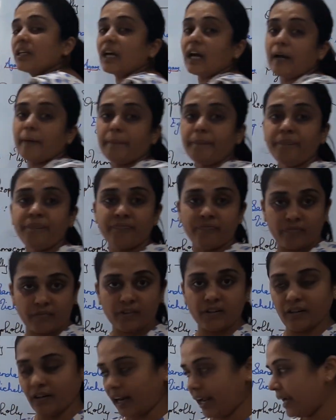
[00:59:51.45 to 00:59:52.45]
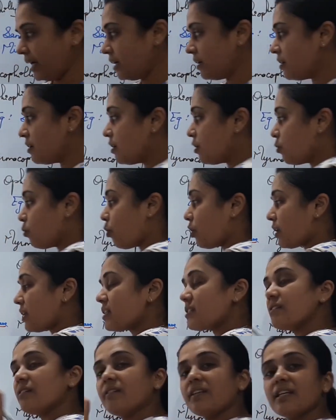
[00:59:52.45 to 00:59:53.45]
come, right? What
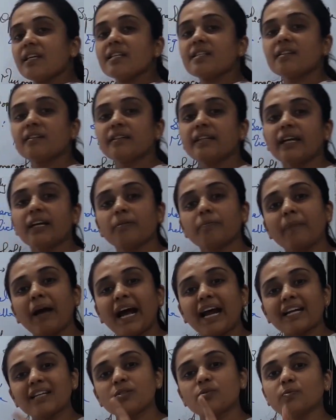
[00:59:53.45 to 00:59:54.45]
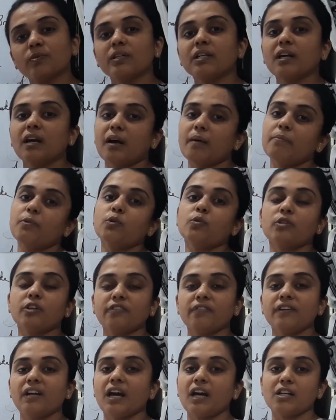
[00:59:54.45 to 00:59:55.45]
is the reason that bats will come to the
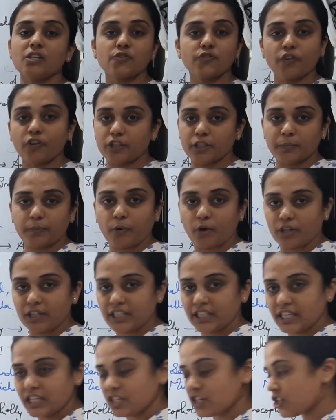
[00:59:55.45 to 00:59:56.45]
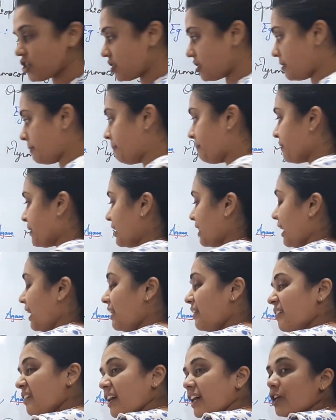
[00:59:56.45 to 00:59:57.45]
flowers for the pollination? Right?
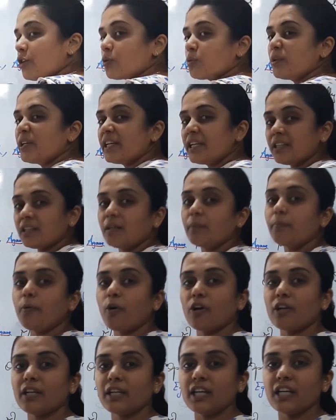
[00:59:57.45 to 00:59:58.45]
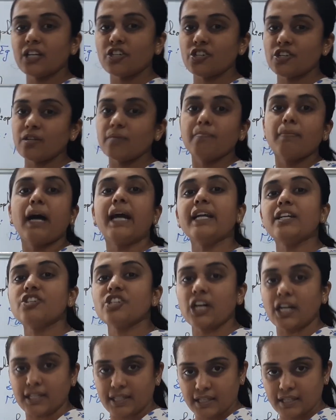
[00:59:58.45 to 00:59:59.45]
They are doing the pollination by
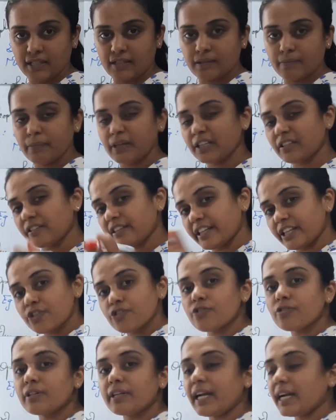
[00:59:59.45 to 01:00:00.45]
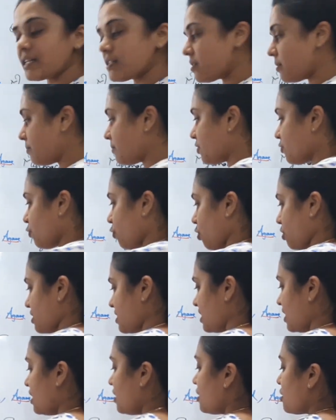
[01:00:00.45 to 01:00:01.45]
chance, but they should get some rewards.
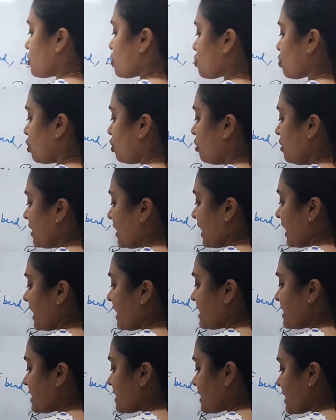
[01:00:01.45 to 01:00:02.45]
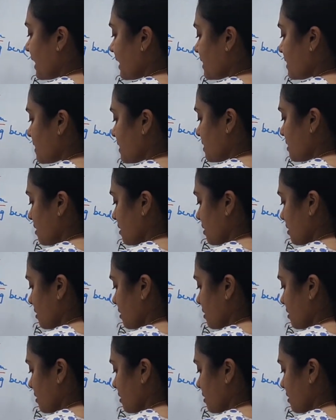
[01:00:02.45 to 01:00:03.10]
So insects